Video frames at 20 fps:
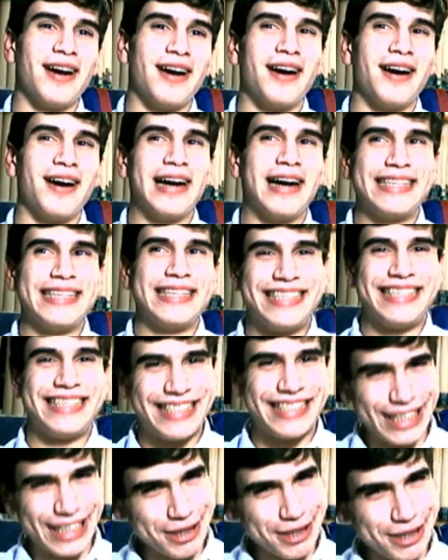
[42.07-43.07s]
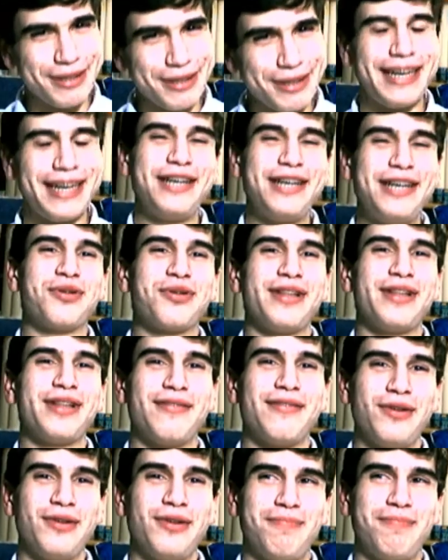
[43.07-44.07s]
Still entry level,
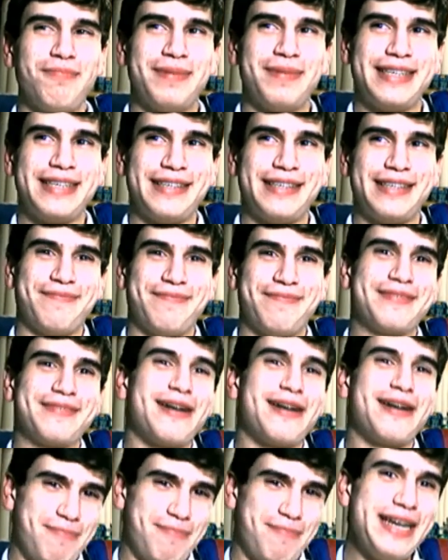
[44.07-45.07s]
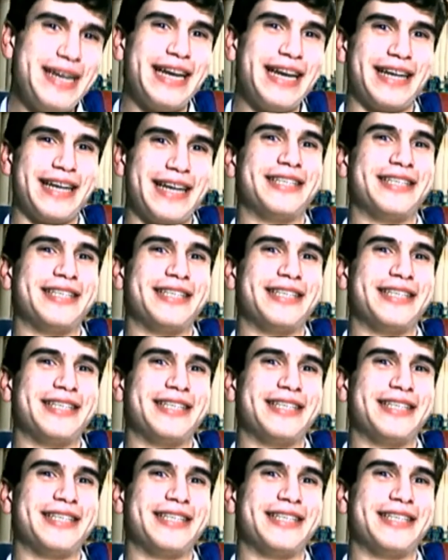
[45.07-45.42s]
but competing.